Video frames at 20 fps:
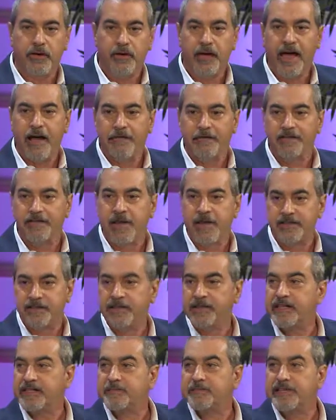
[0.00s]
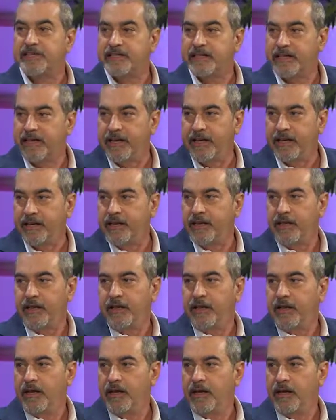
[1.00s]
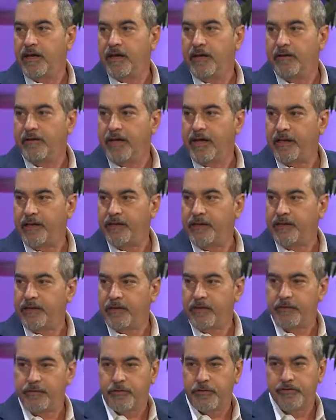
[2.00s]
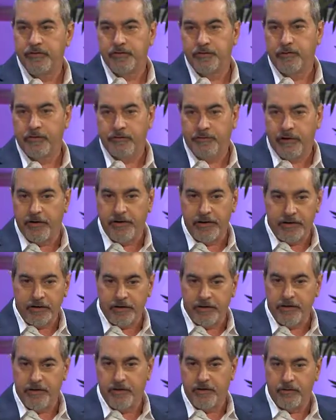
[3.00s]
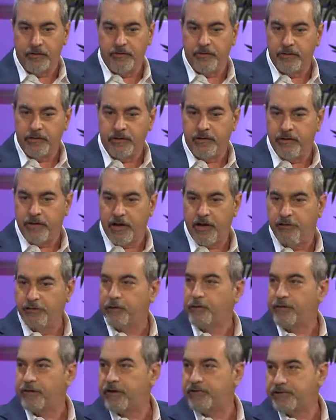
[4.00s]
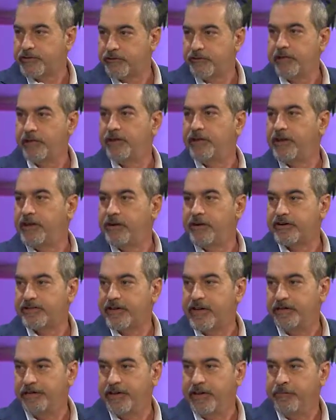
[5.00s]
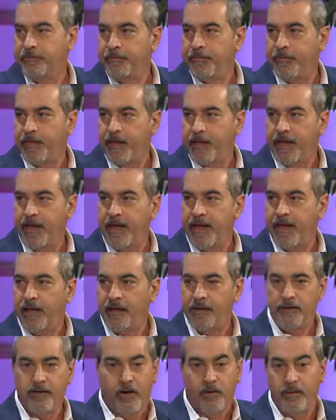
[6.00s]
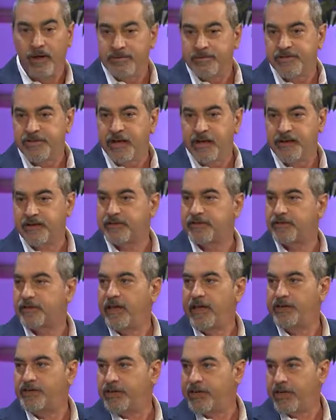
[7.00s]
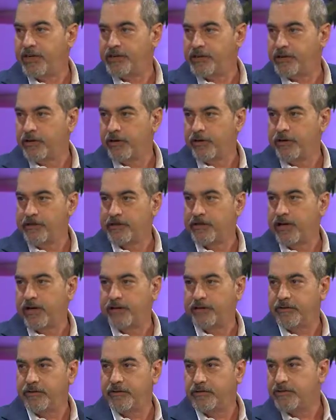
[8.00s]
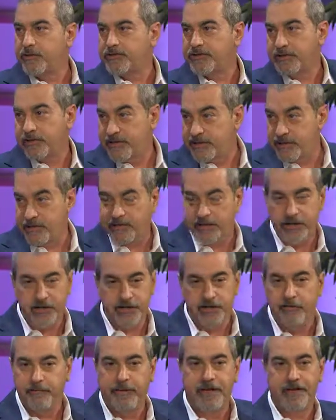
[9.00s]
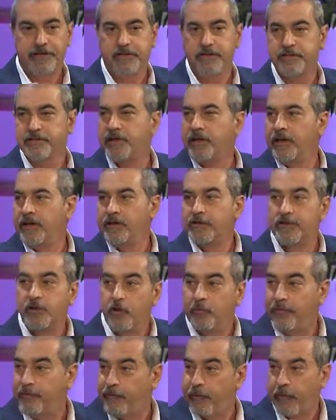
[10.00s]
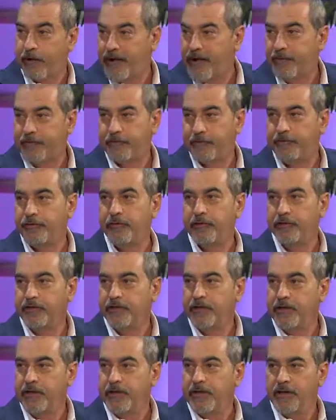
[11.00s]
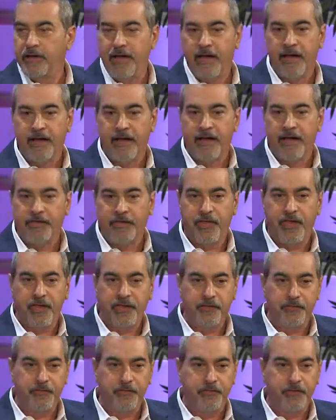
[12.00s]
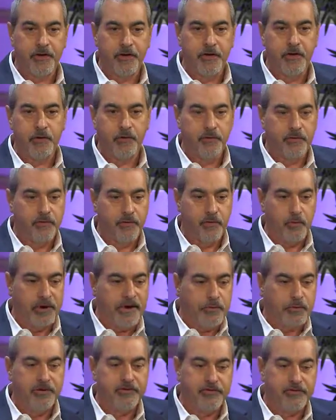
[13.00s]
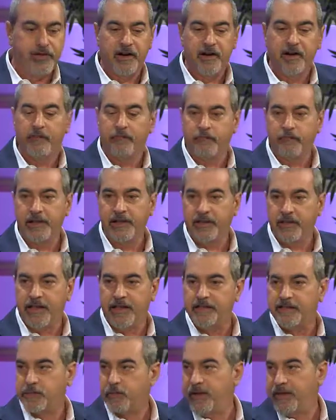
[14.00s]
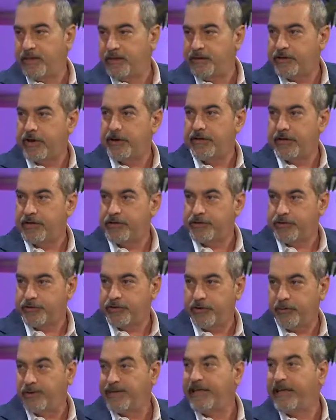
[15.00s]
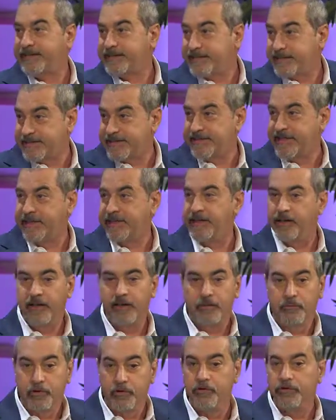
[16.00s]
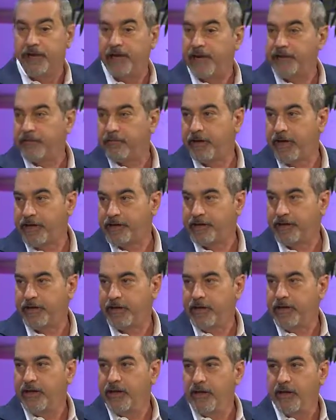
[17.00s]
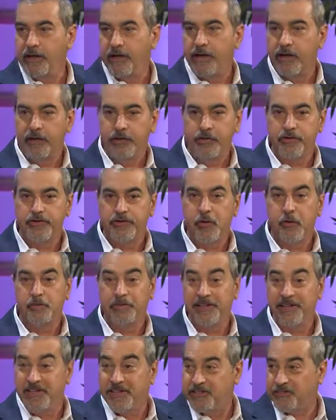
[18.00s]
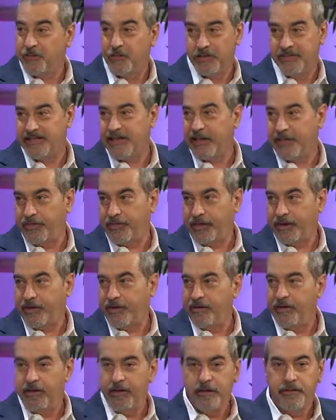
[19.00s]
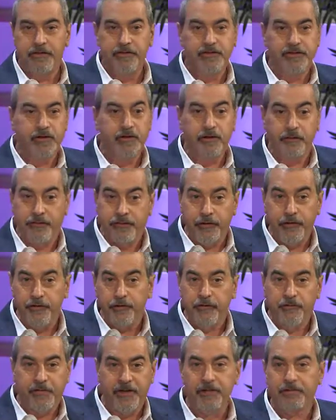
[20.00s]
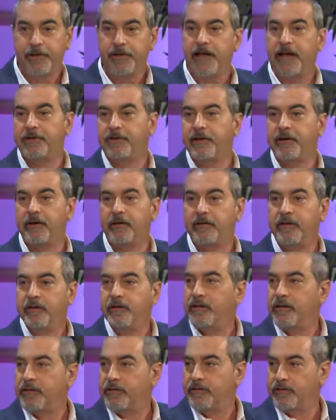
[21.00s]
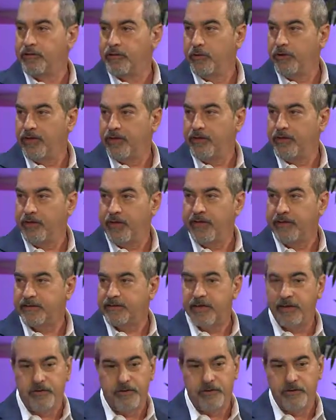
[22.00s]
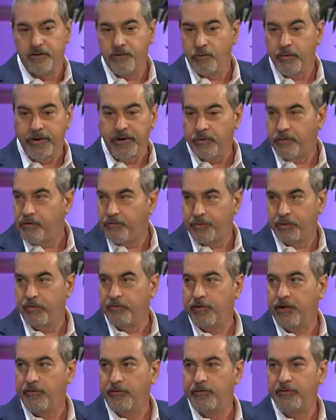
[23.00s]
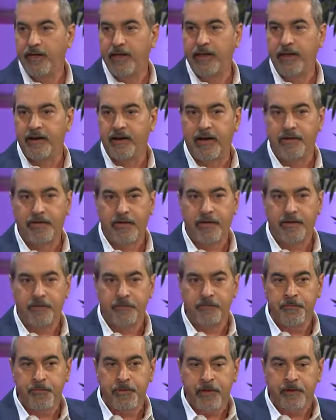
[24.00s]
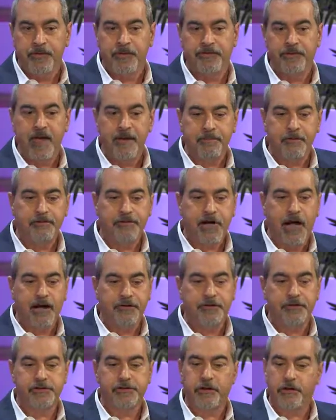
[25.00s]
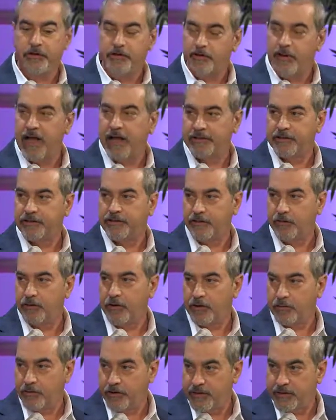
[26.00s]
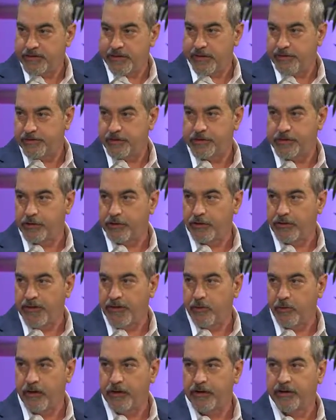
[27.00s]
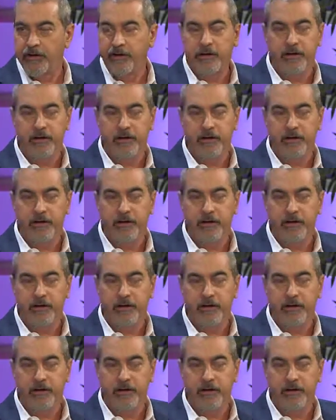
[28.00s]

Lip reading: advertising that's misleading. And of course, we're very, careful with our sterility and our safety. And our website is educational. There's no solicitation of patients. There's no before and after photos. And I think, the way we've it up, really that's the way the entire industry we'd like to see move in that direction. There's no police force out there. There's still a few people out there doing things that we don't approve of. And I think the type of doctors that are attracted to work with the Cell Surgical Network,